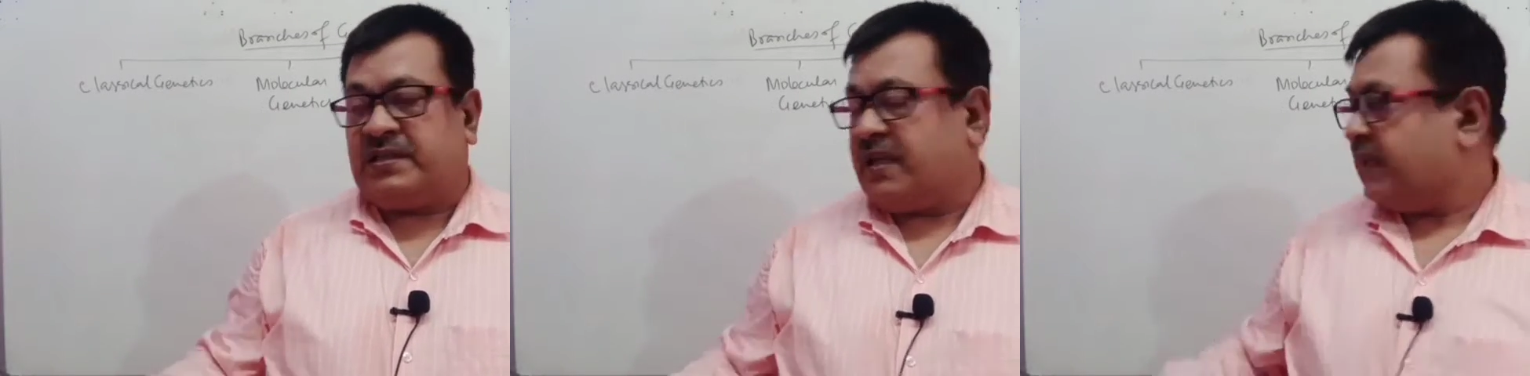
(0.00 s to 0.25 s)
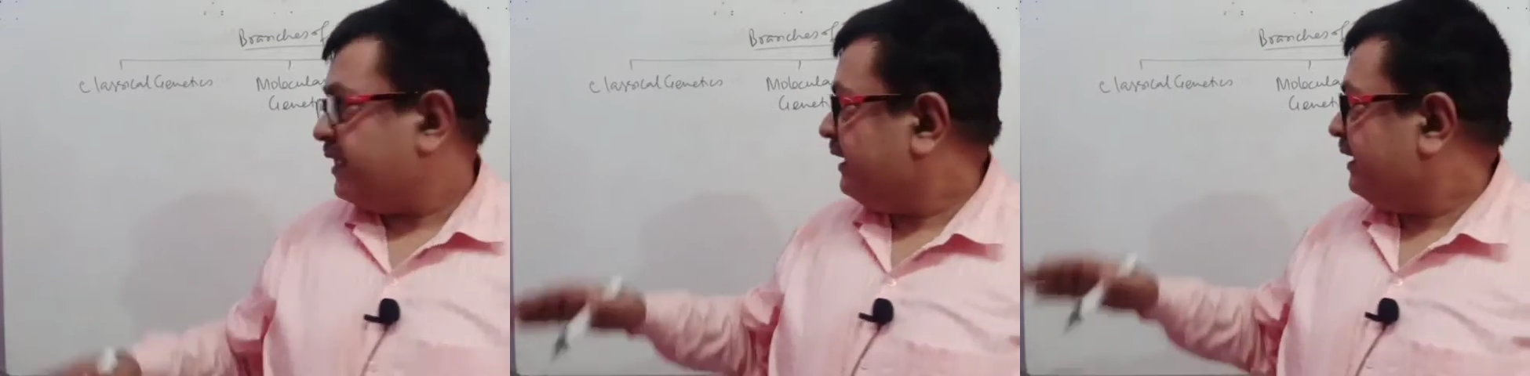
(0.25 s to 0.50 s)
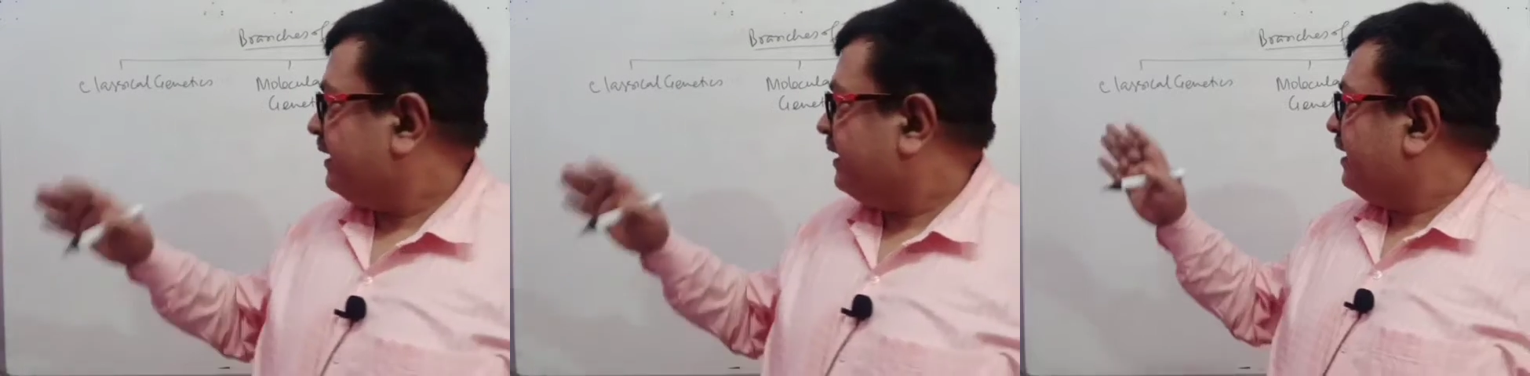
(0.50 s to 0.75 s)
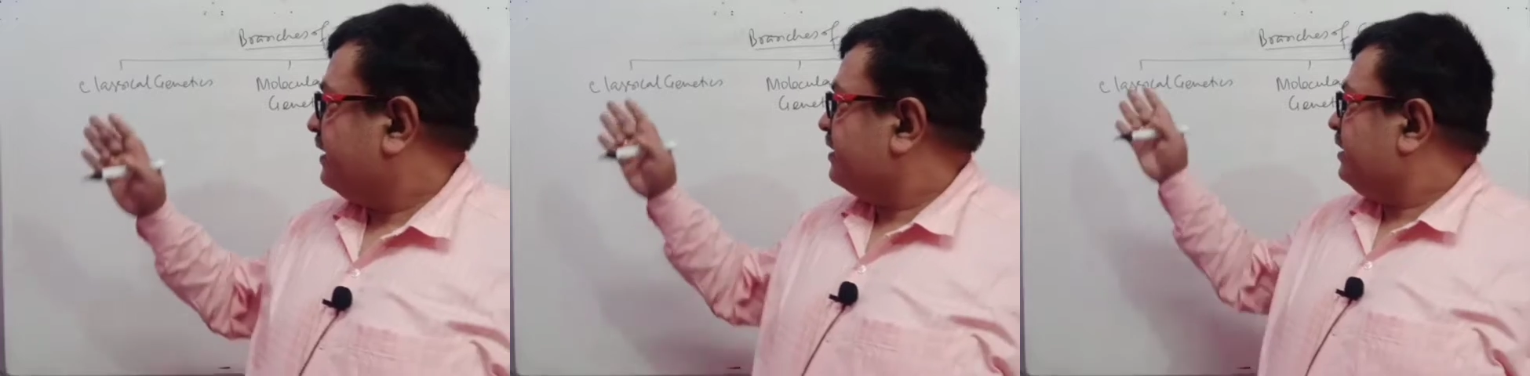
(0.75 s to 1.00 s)
are
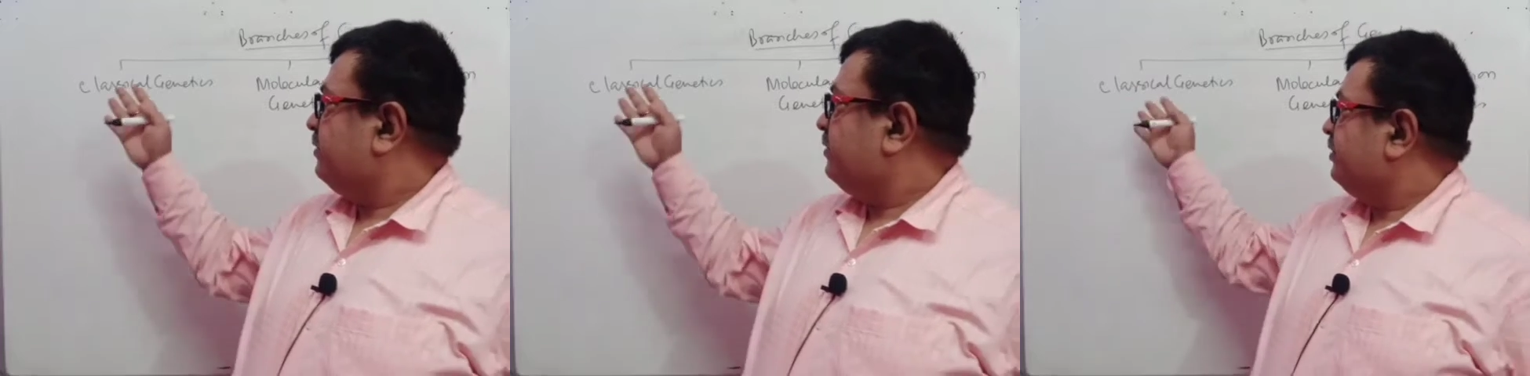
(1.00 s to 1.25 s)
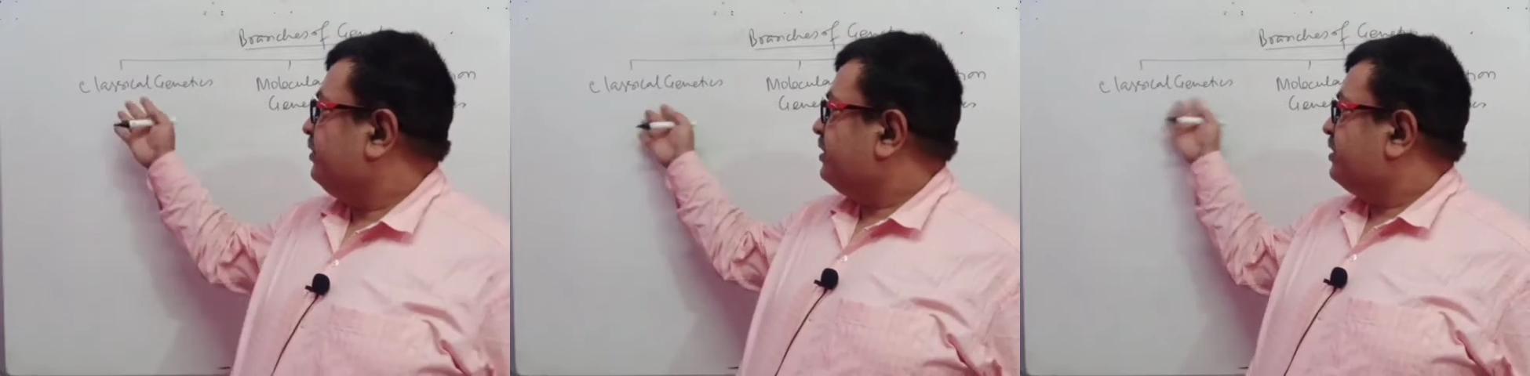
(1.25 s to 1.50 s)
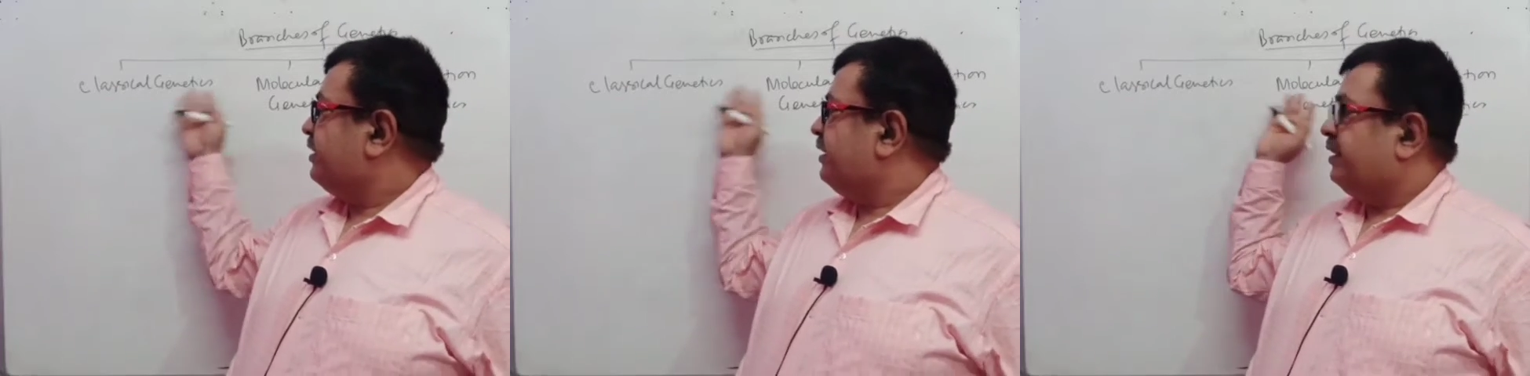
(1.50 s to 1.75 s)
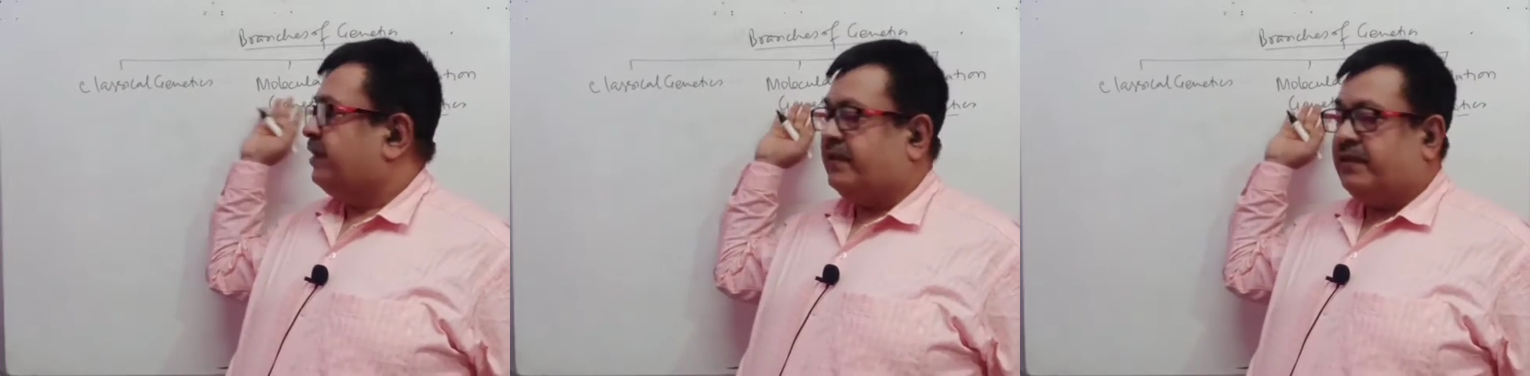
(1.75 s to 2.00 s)
categorized into these
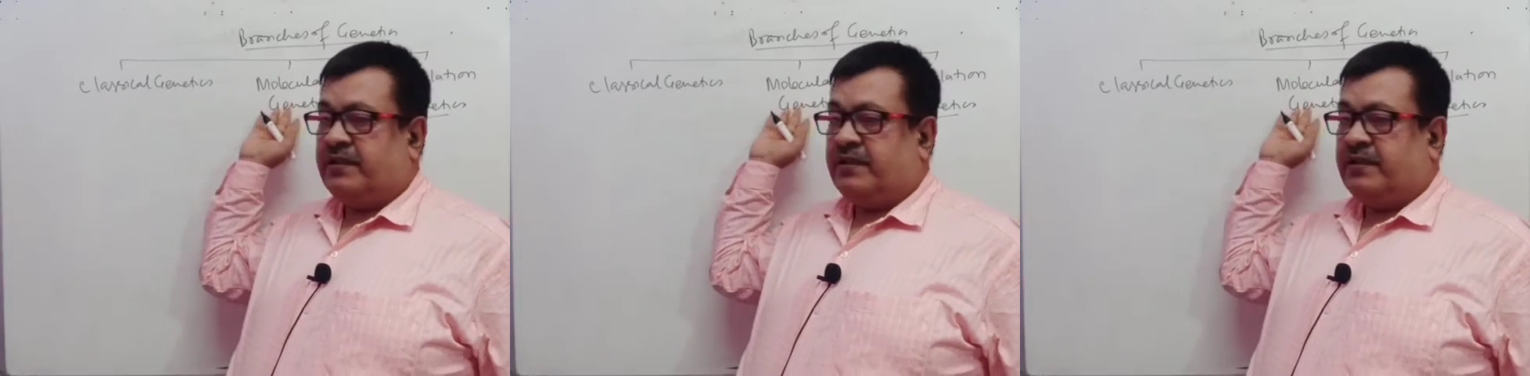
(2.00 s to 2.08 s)
three,